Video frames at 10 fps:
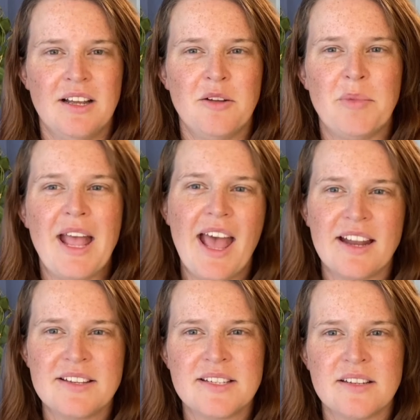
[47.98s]
But how
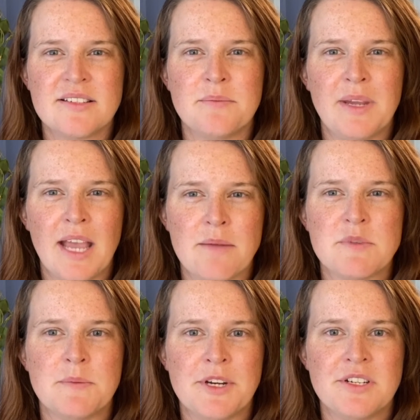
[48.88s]
do cells become
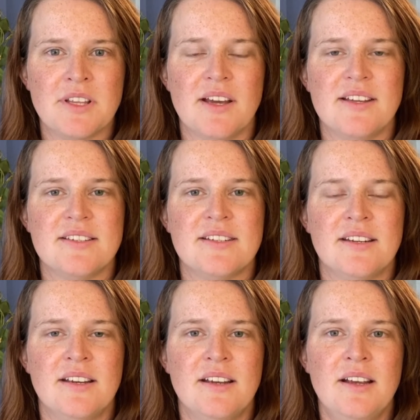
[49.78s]
specialised?
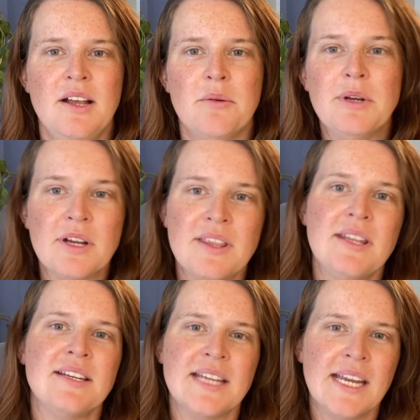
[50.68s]
We know that
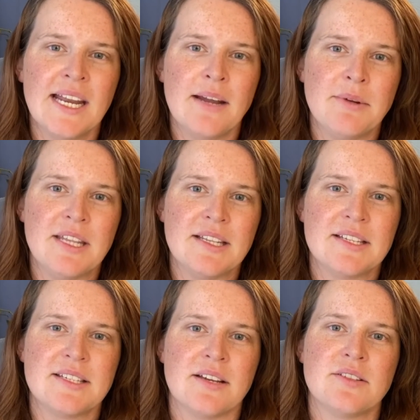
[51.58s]
the DNA within the
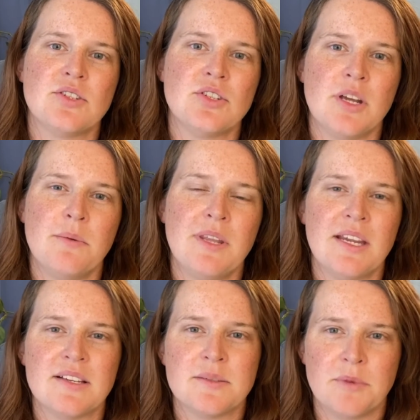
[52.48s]
cells determine the
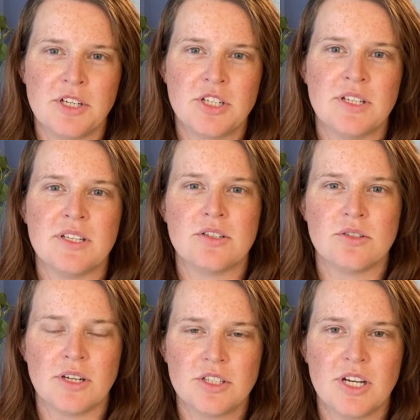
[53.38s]
expression of the
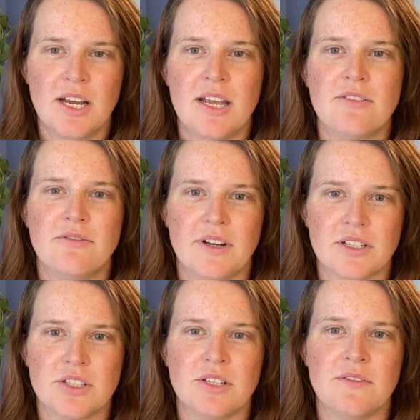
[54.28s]
structure and
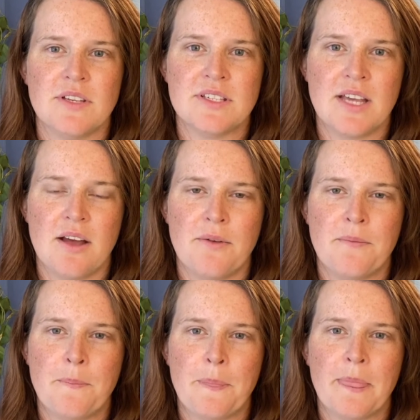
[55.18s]
function of the cell.
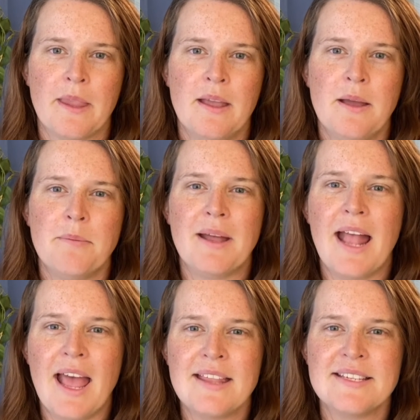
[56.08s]
But
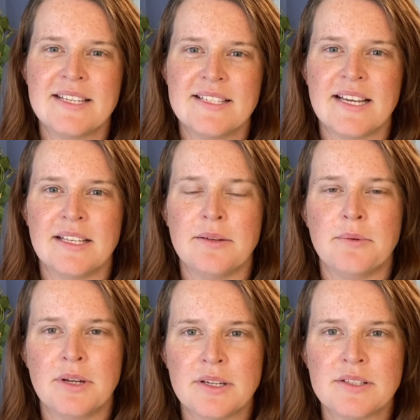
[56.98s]
how this exactly
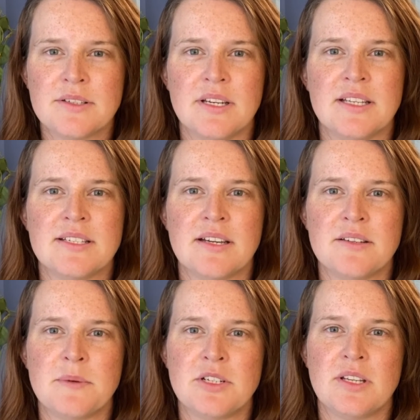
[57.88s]
works in cell
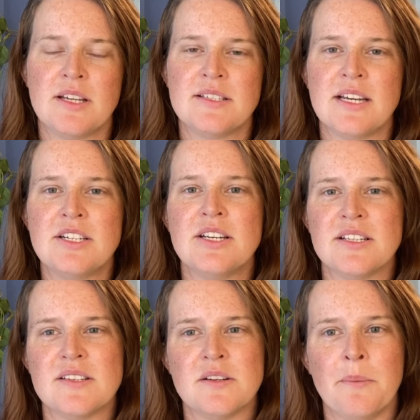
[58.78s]
specialisation is
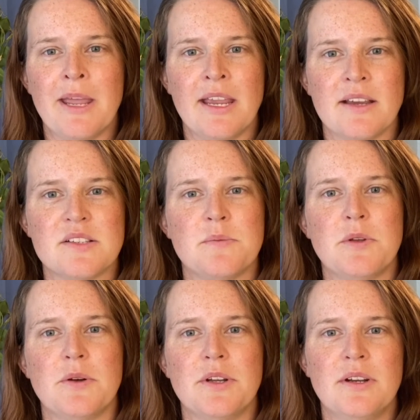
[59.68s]
still being
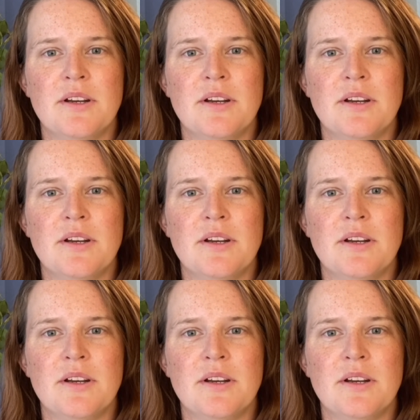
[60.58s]
explored.